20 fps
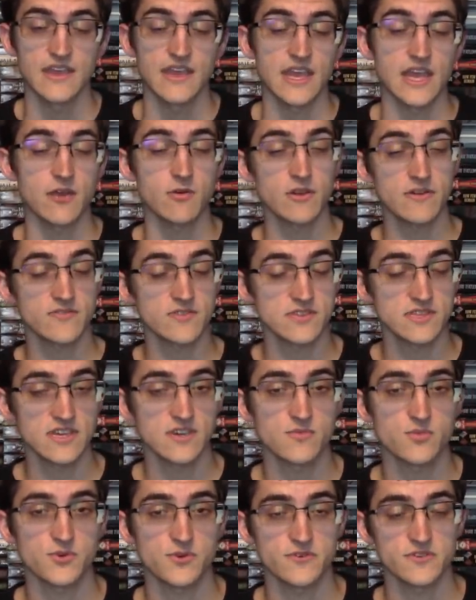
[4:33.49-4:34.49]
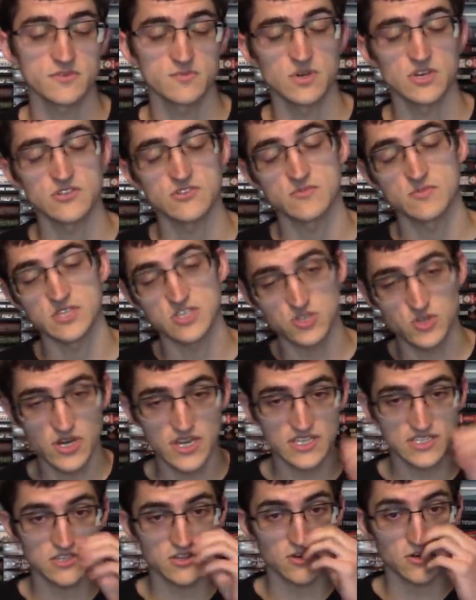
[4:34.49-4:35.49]
However, the emperor's mother
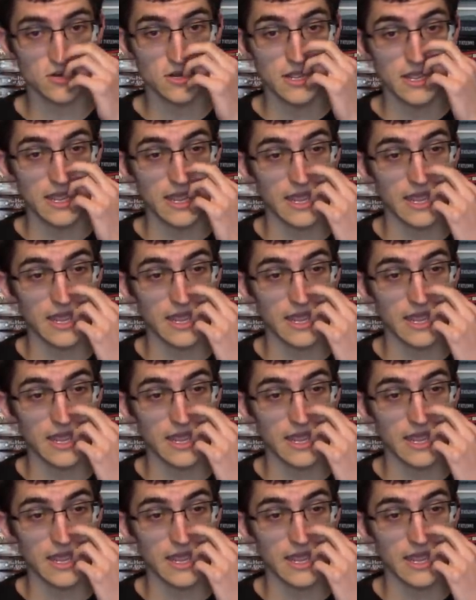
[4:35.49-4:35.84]
betrays her